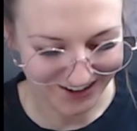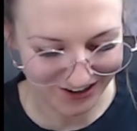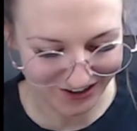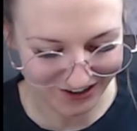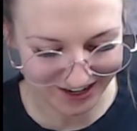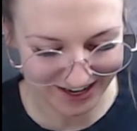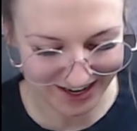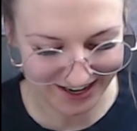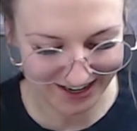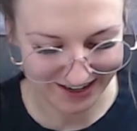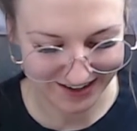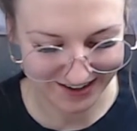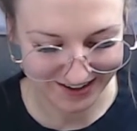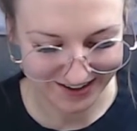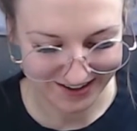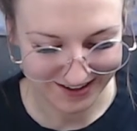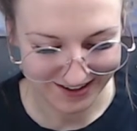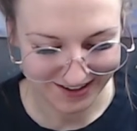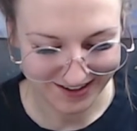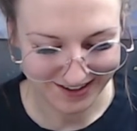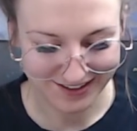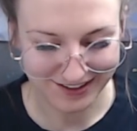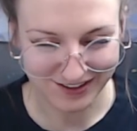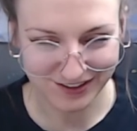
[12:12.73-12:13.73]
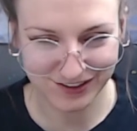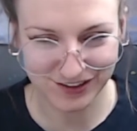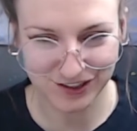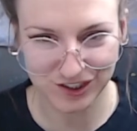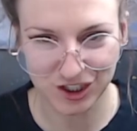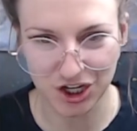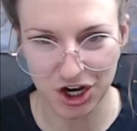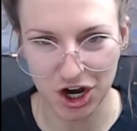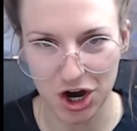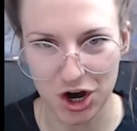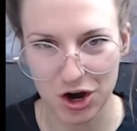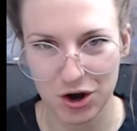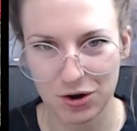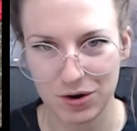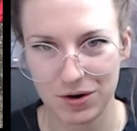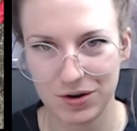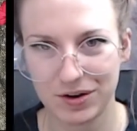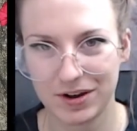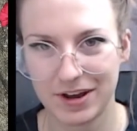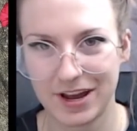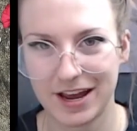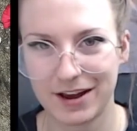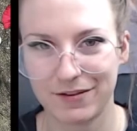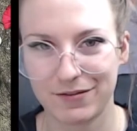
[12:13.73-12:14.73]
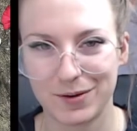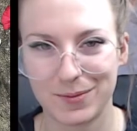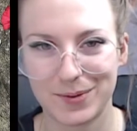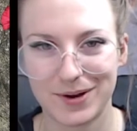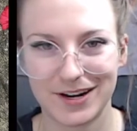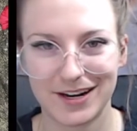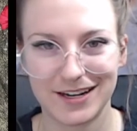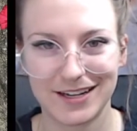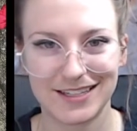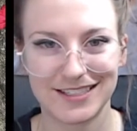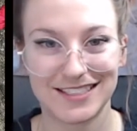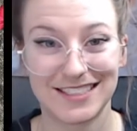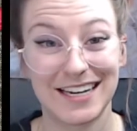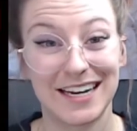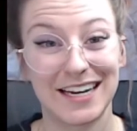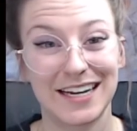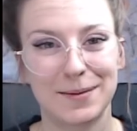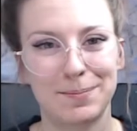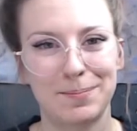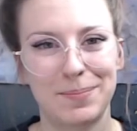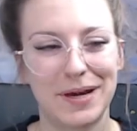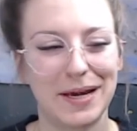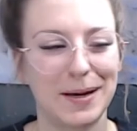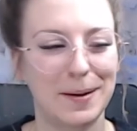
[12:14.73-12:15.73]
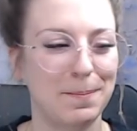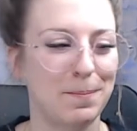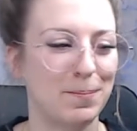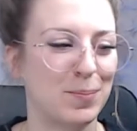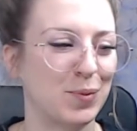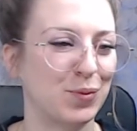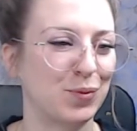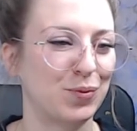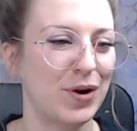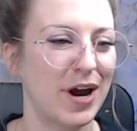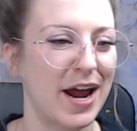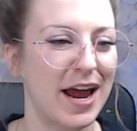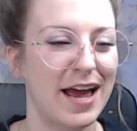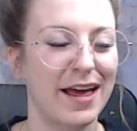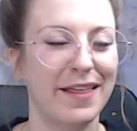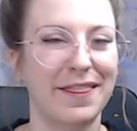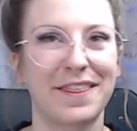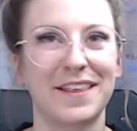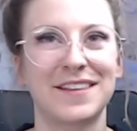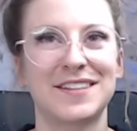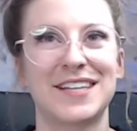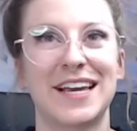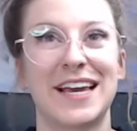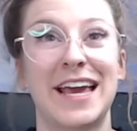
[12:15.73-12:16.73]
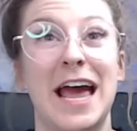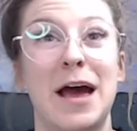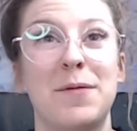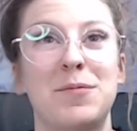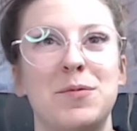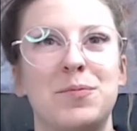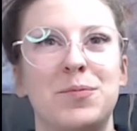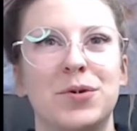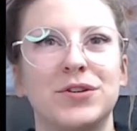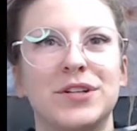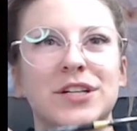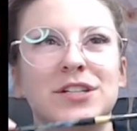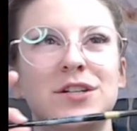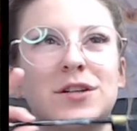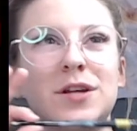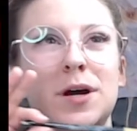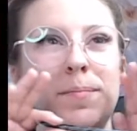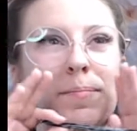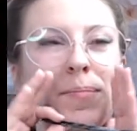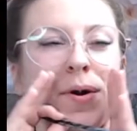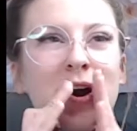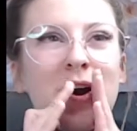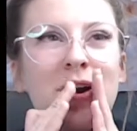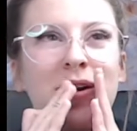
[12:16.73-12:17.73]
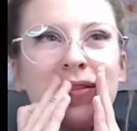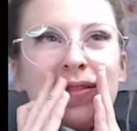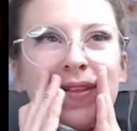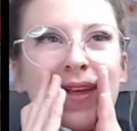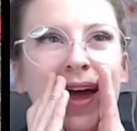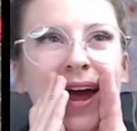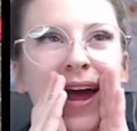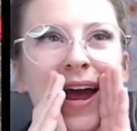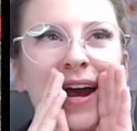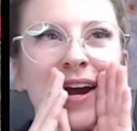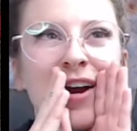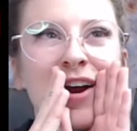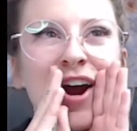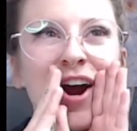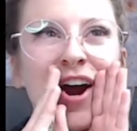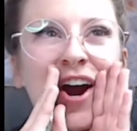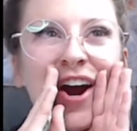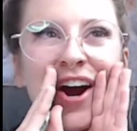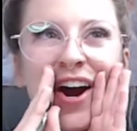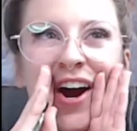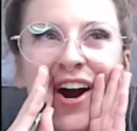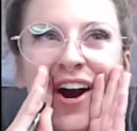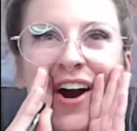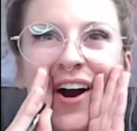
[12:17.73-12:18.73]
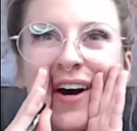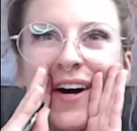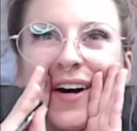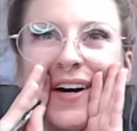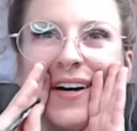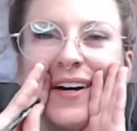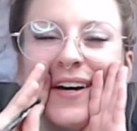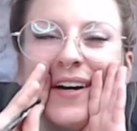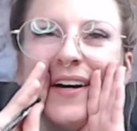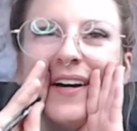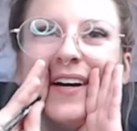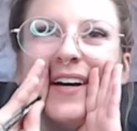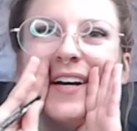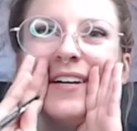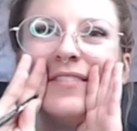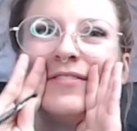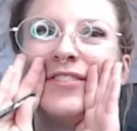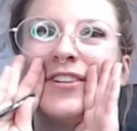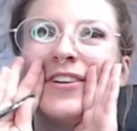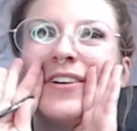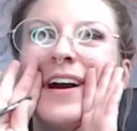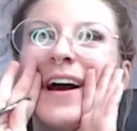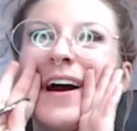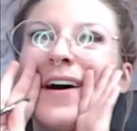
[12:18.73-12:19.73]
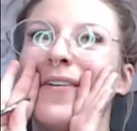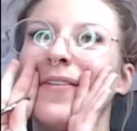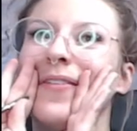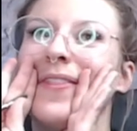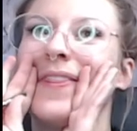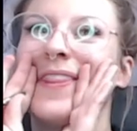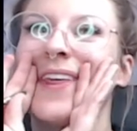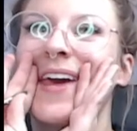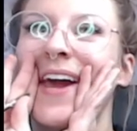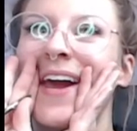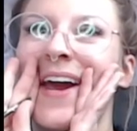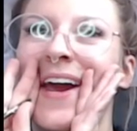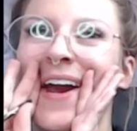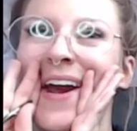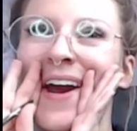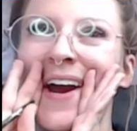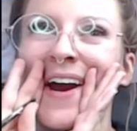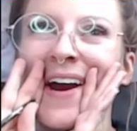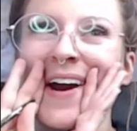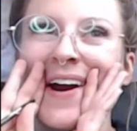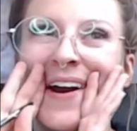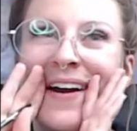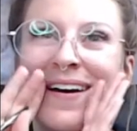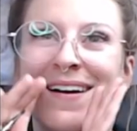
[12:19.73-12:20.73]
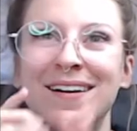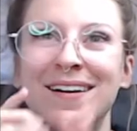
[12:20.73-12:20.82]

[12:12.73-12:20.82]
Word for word: okay, so everybody, let's take a big breath. Let's say happy birthday to the birthday girl if you're out there.